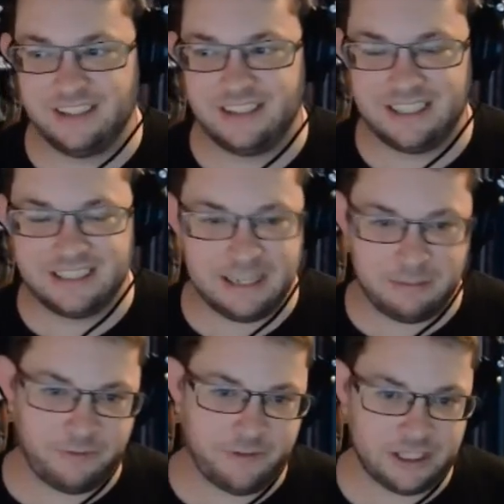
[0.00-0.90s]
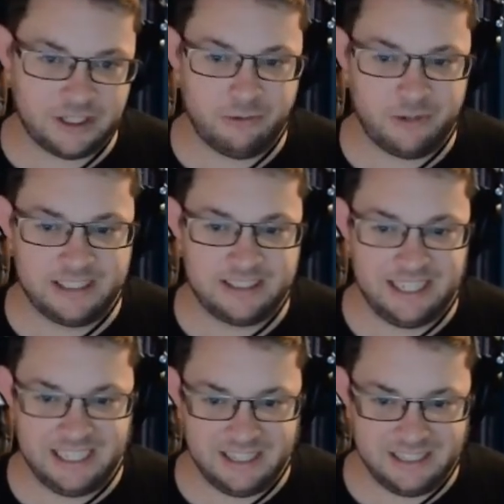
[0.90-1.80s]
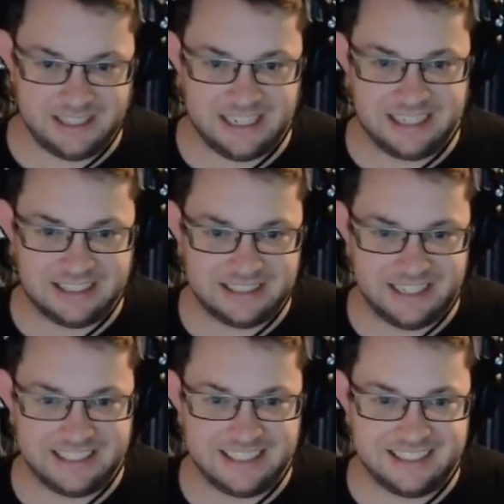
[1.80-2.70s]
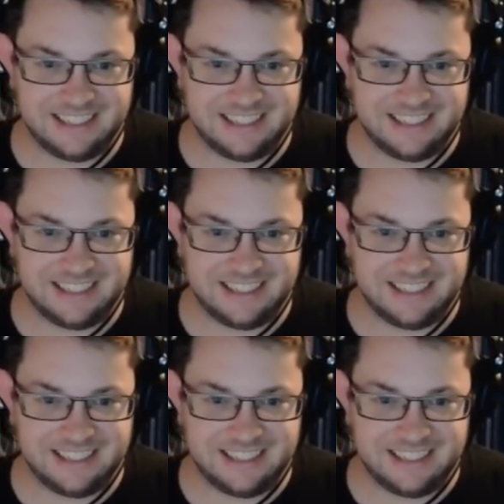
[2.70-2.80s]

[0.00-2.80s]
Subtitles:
It's like professional wrestling. The Texas